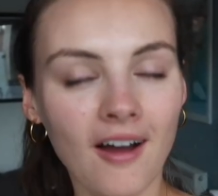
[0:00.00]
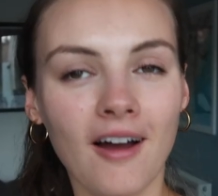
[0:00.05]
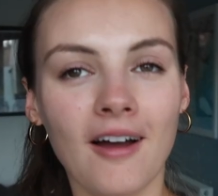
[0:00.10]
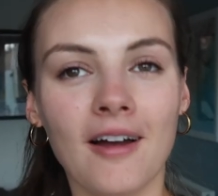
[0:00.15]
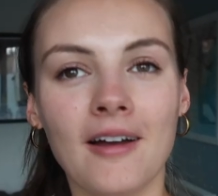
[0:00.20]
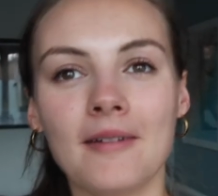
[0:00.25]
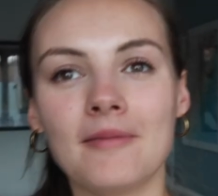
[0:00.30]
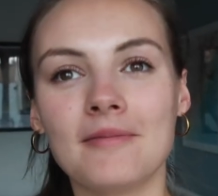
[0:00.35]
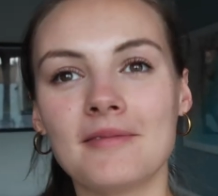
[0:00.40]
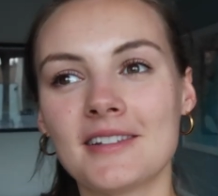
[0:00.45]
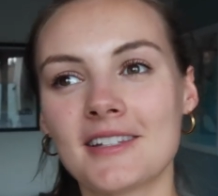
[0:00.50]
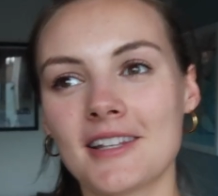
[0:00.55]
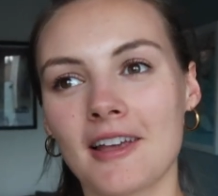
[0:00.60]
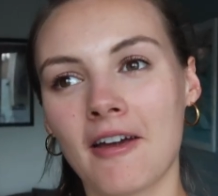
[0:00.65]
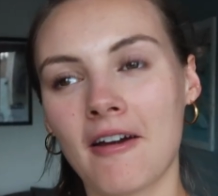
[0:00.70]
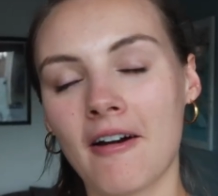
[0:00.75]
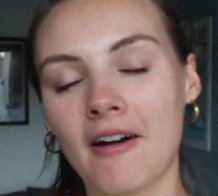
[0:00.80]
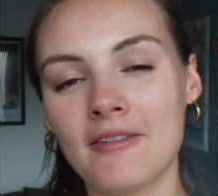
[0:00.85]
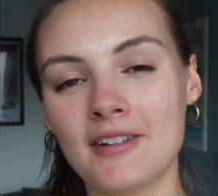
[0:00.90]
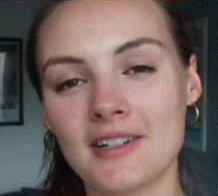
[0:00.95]

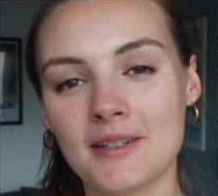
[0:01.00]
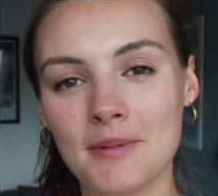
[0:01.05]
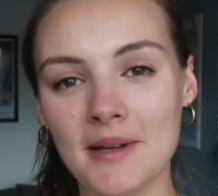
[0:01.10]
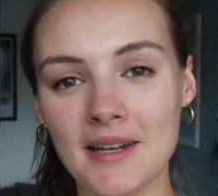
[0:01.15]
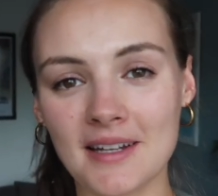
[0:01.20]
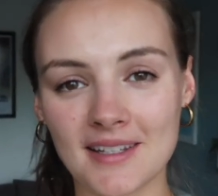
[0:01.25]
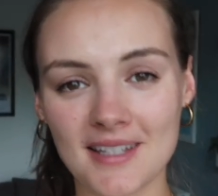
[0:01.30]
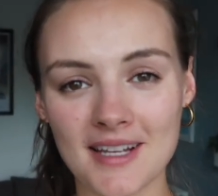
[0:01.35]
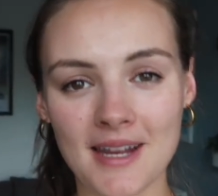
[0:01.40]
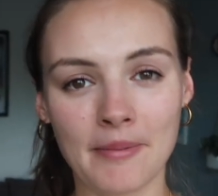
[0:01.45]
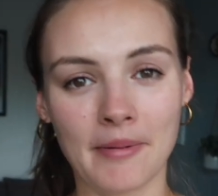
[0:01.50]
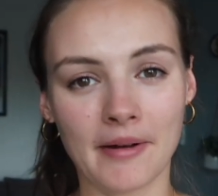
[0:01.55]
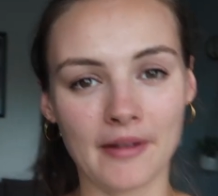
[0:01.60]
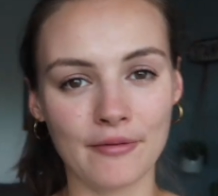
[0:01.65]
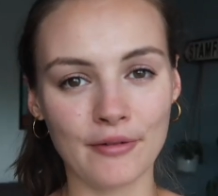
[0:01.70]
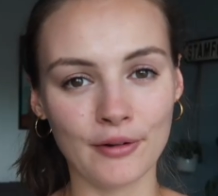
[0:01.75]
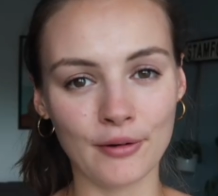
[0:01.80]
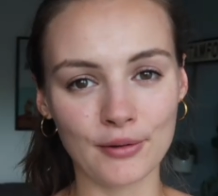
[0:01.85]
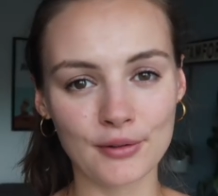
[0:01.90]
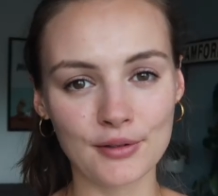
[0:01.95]
So I've just been asleep and I
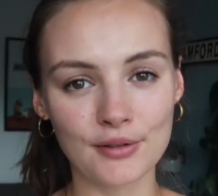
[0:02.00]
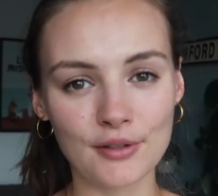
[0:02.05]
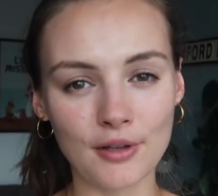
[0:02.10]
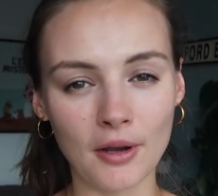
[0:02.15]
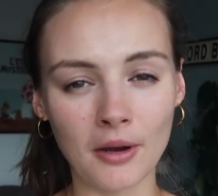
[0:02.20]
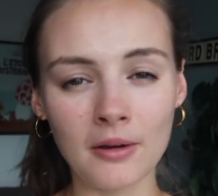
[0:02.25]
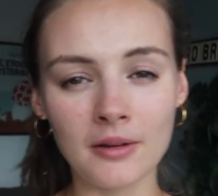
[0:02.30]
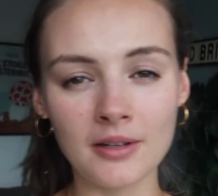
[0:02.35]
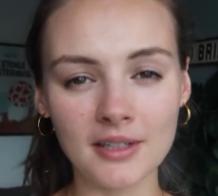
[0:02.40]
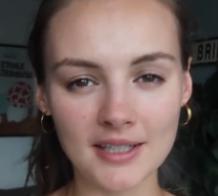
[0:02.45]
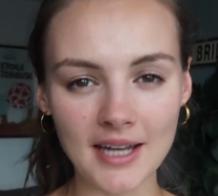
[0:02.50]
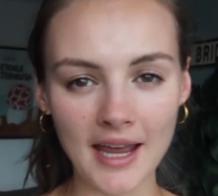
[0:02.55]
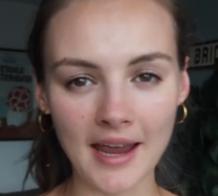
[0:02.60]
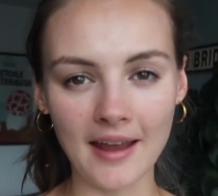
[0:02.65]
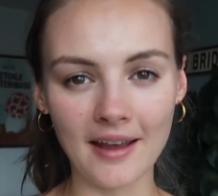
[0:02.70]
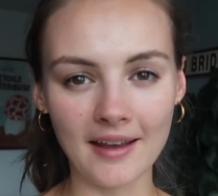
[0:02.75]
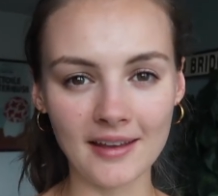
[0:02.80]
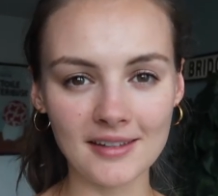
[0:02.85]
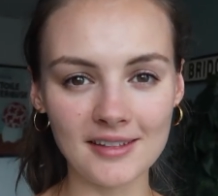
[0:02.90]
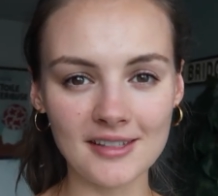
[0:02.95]
feel so
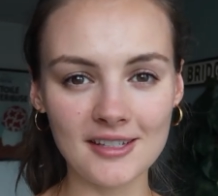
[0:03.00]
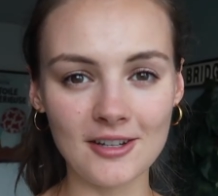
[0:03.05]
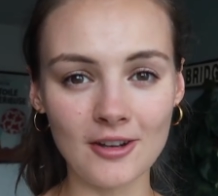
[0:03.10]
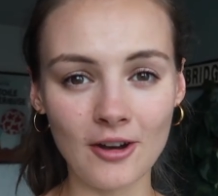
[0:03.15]
dazed.